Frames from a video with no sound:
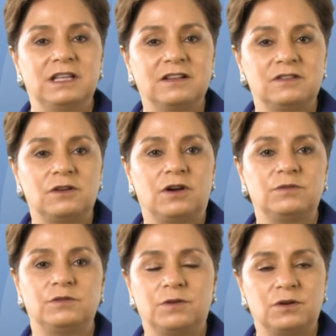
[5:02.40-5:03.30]
that
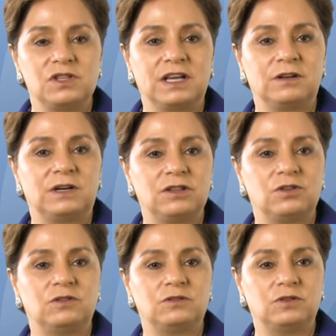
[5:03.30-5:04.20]
serves for
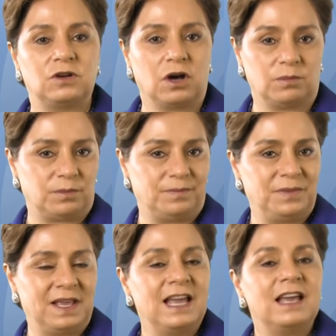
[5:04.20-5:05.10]
generations to come.
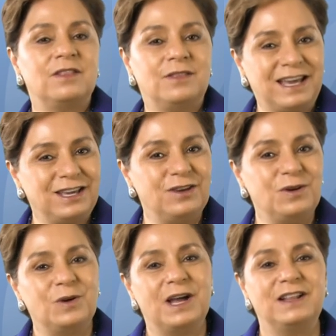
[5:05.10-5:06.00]
Thank
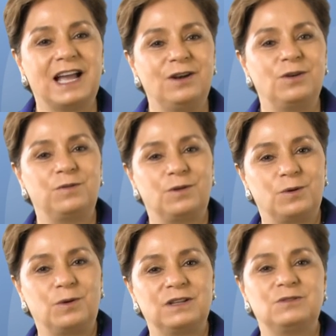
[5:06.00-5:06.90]
you, and I look
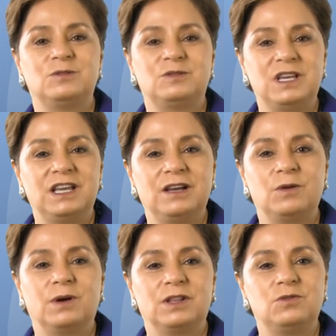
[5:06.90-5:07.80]
forward to
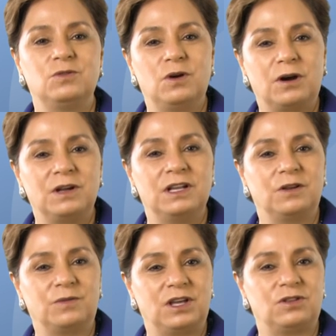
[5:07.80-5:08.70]
seeing what your
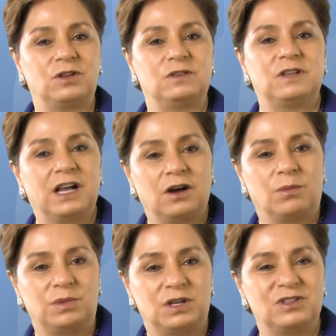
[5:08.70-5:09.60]
innovations
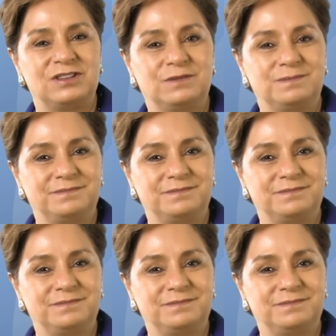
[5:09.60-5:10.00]
accomplish.